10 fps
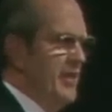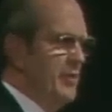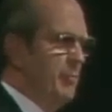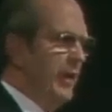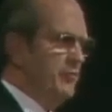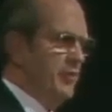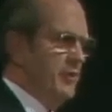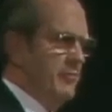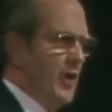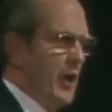The
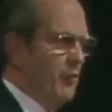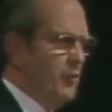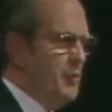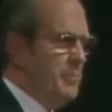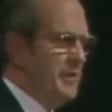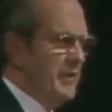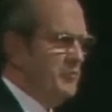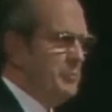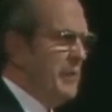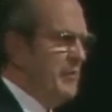president of our group, an
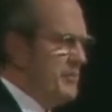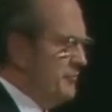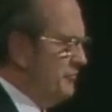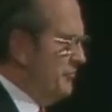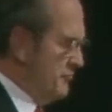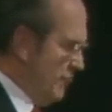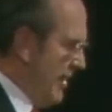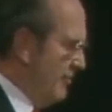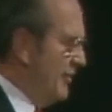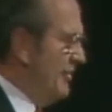experienced
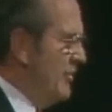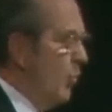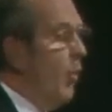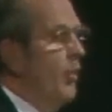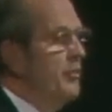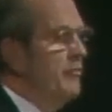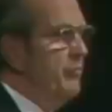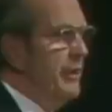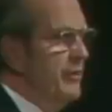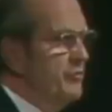traveler, warned of
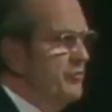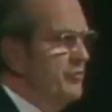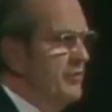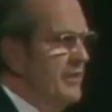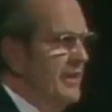risks.